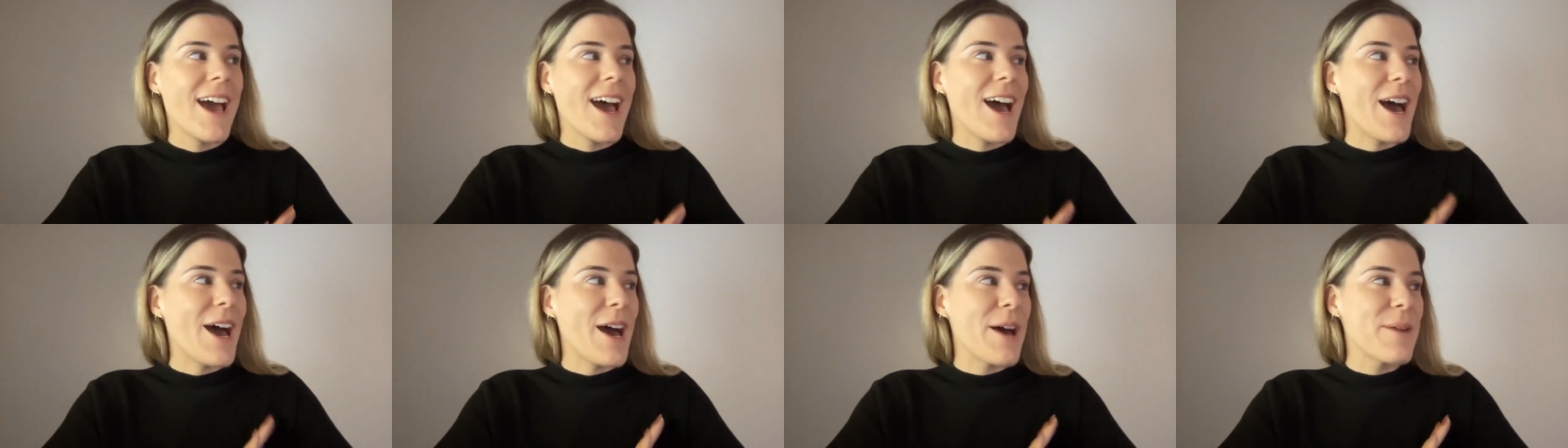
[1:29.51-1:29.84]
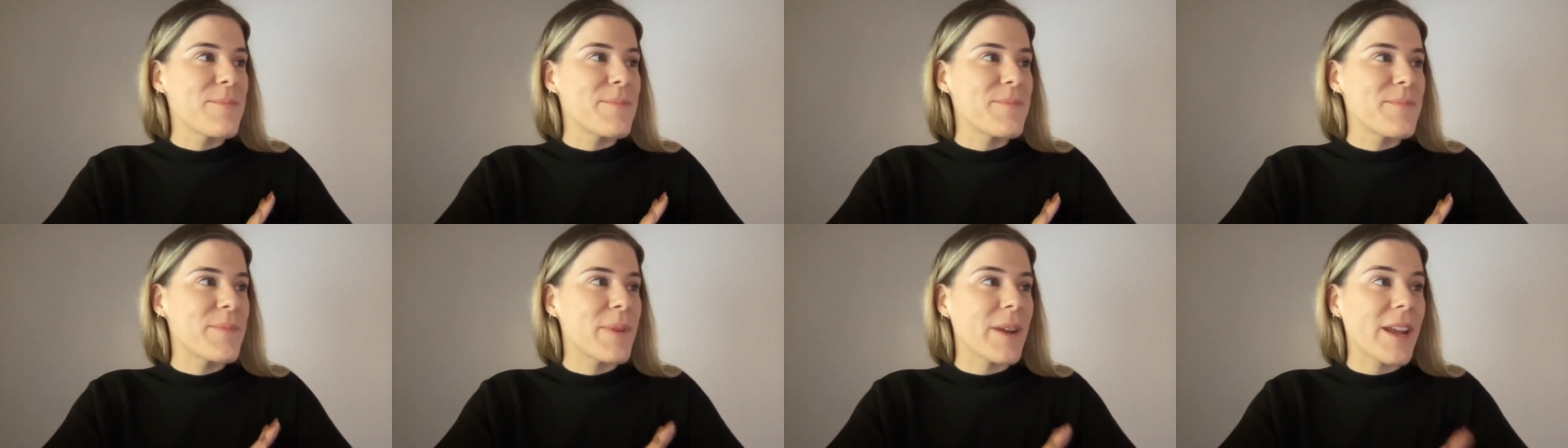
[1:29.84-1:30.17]

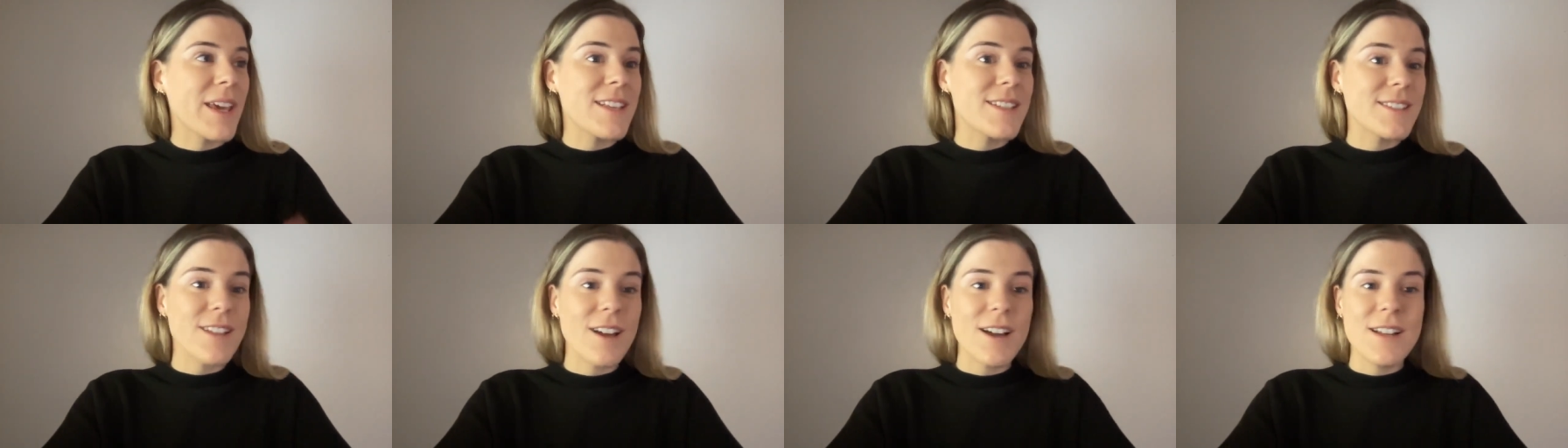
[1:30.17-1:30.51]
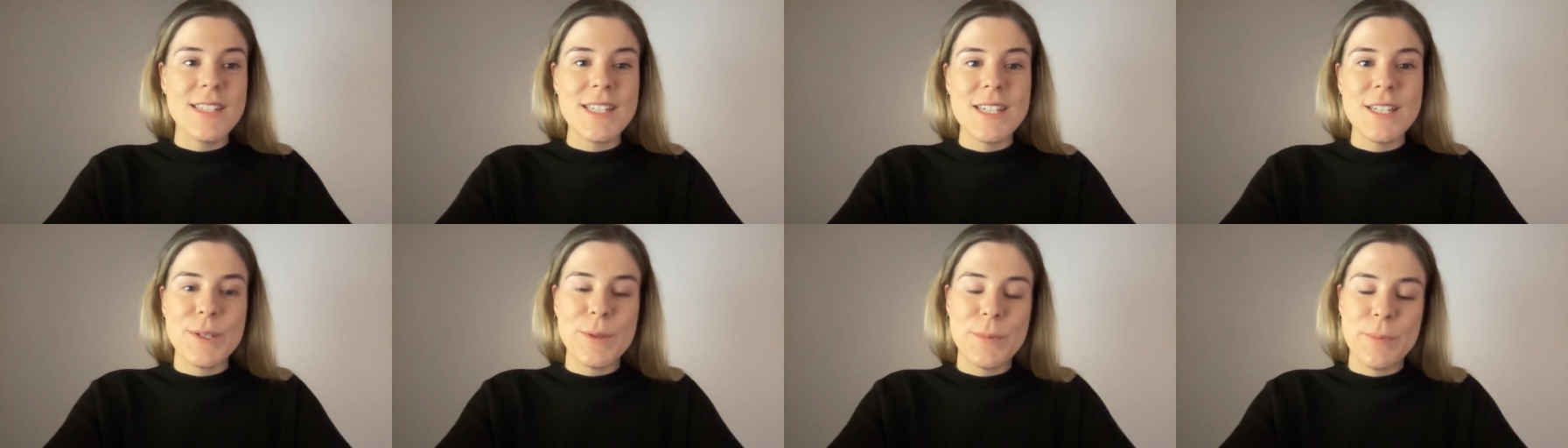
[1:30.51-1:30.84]
But I
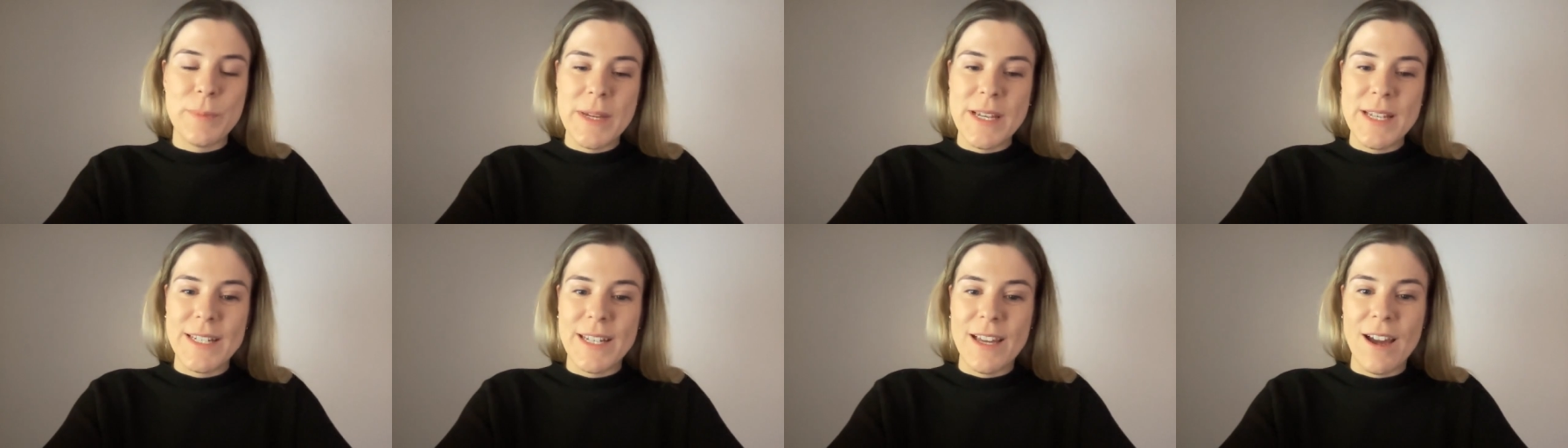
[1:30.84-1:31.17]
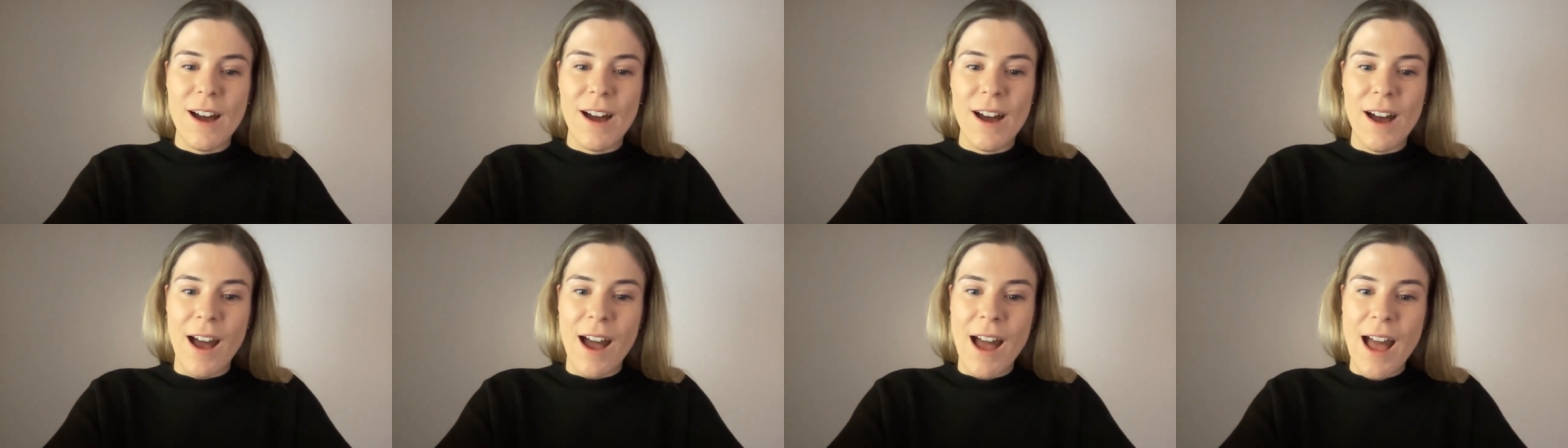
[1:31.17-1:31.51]
started as a
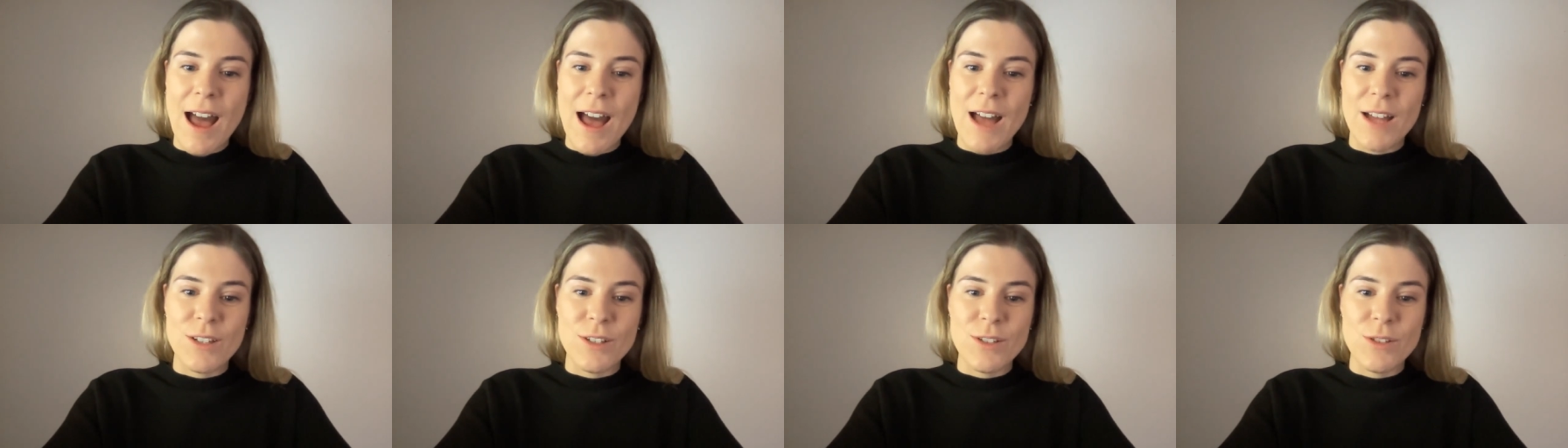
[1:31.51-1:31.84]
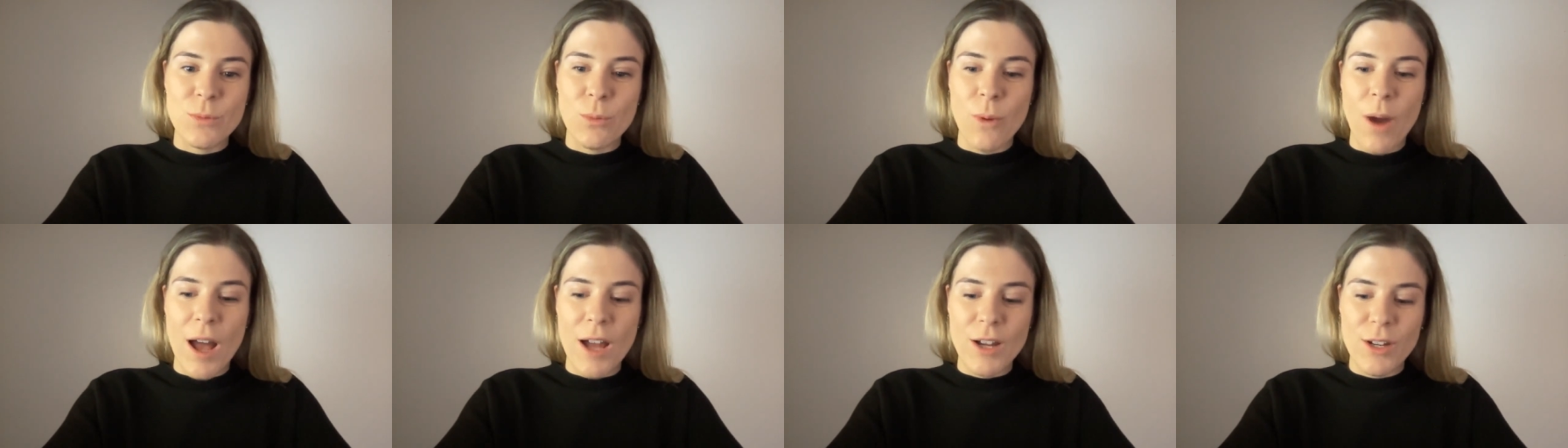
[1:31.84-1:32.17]
BDR and
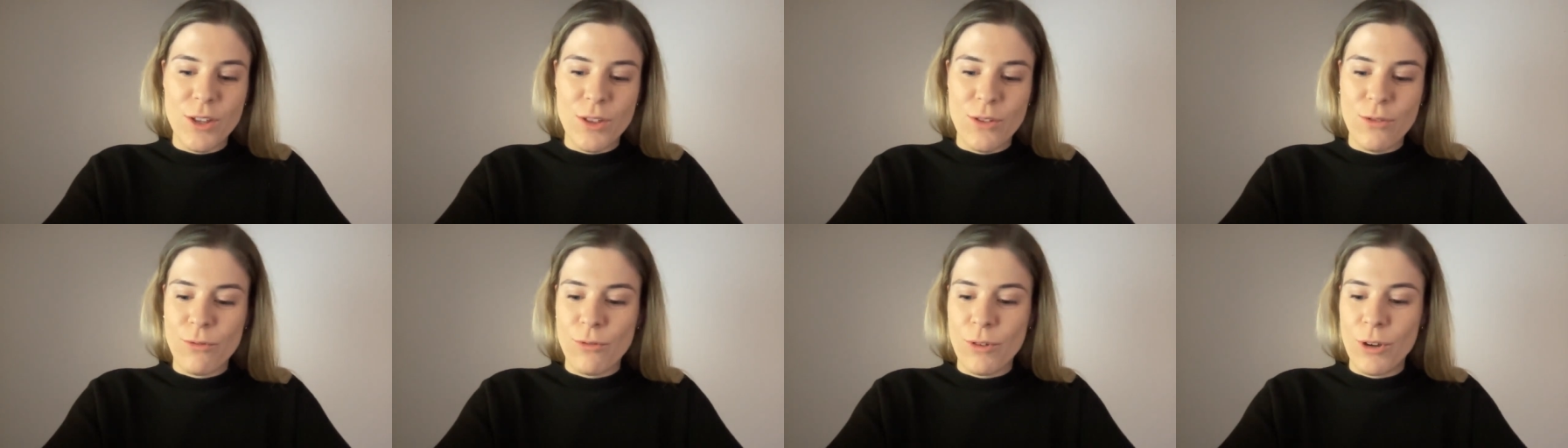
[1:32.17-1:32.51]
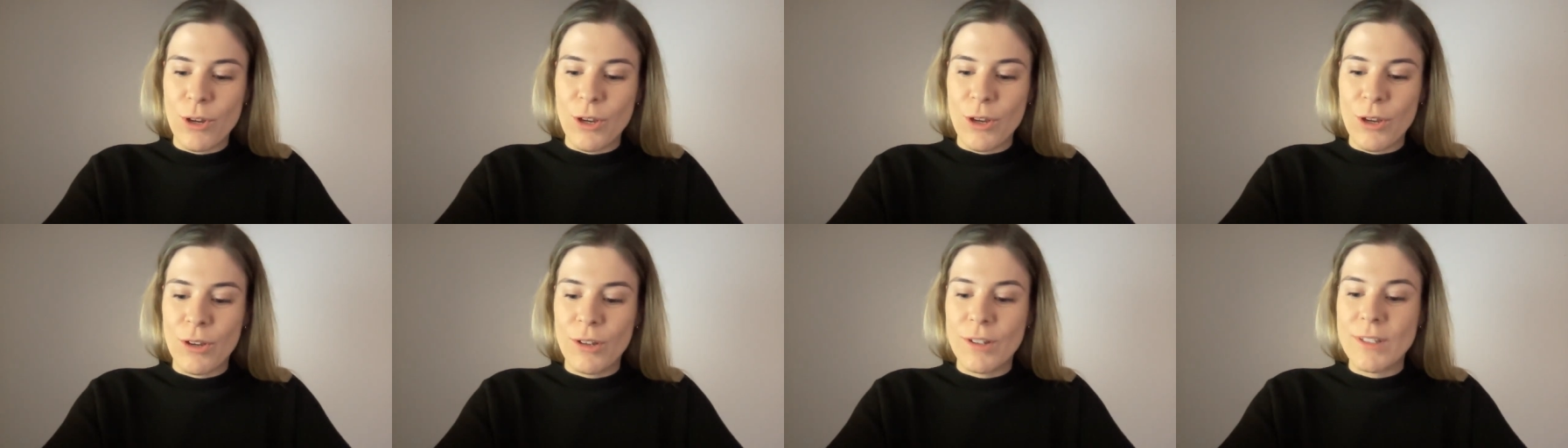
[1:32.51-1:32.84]
worked
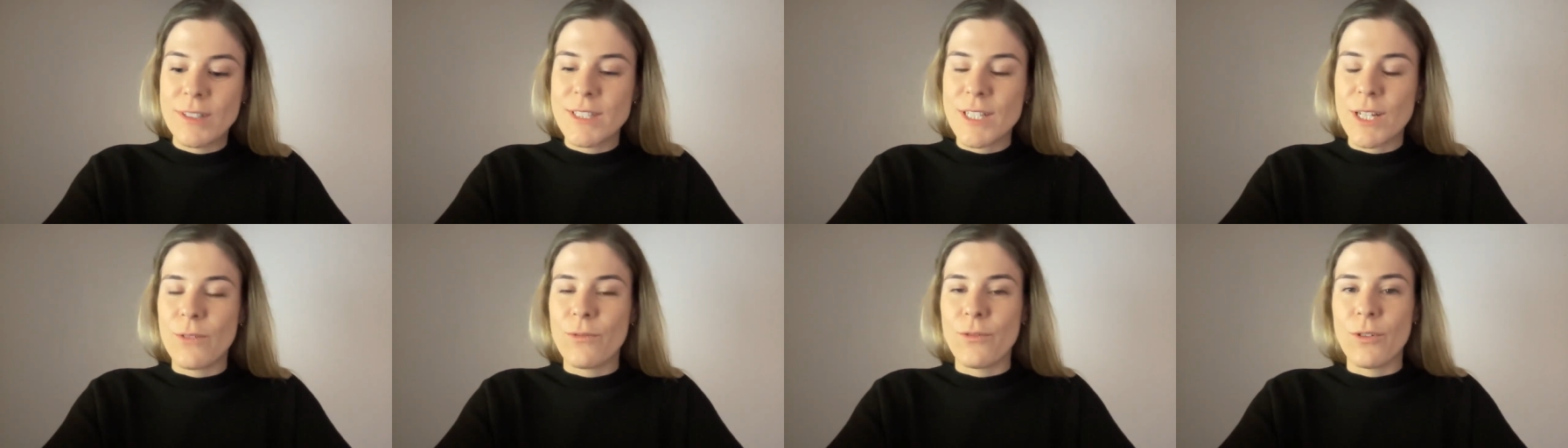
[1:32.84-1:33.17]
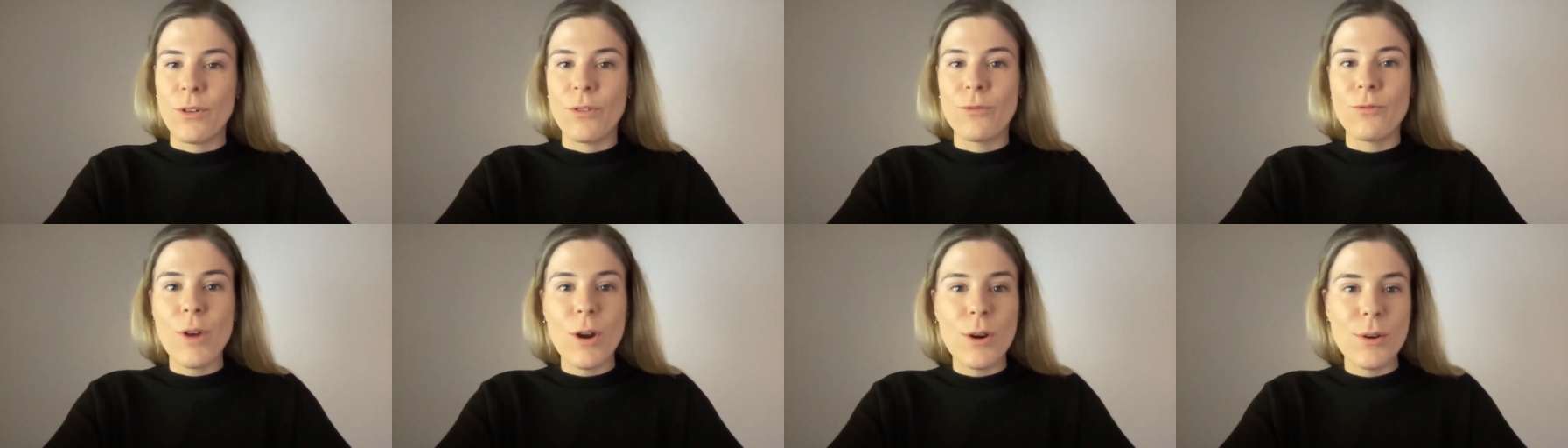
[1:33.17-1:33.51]
through
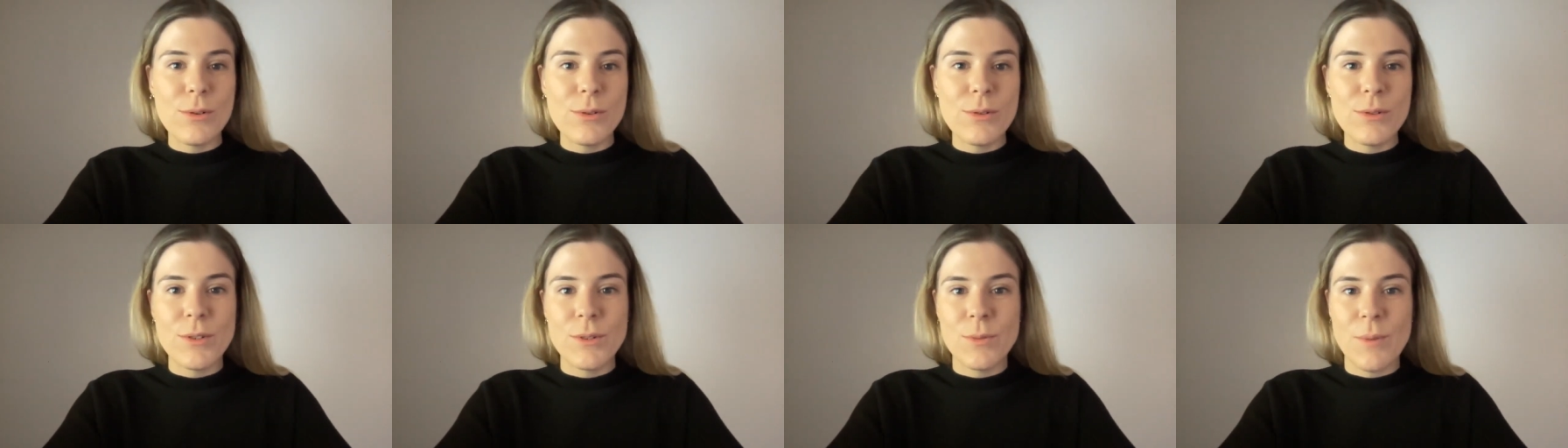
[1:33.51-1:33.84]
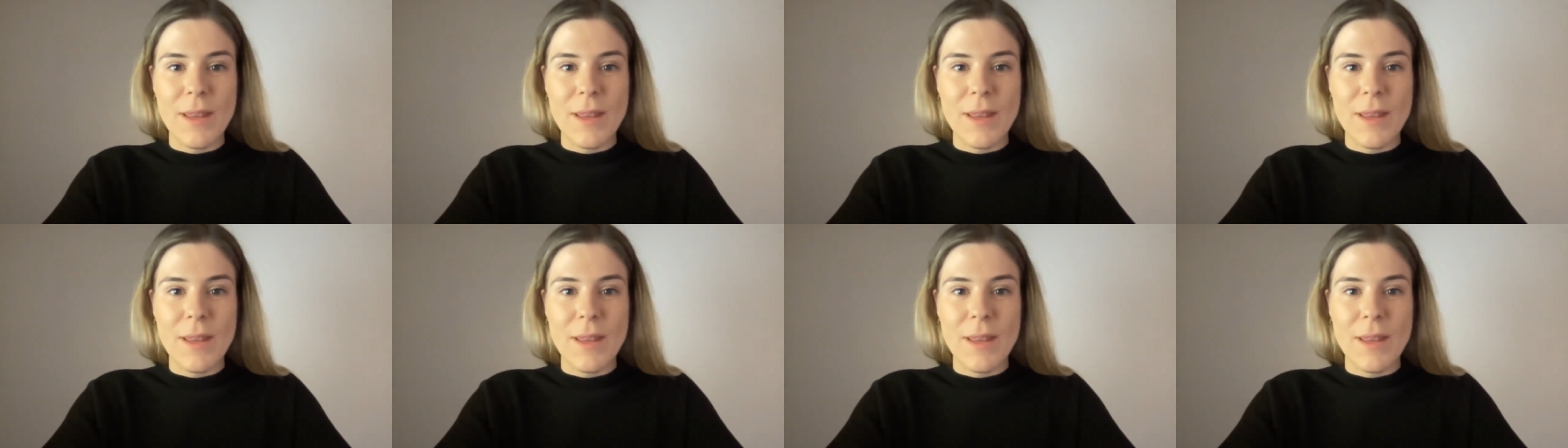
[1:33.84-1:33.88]
different roles,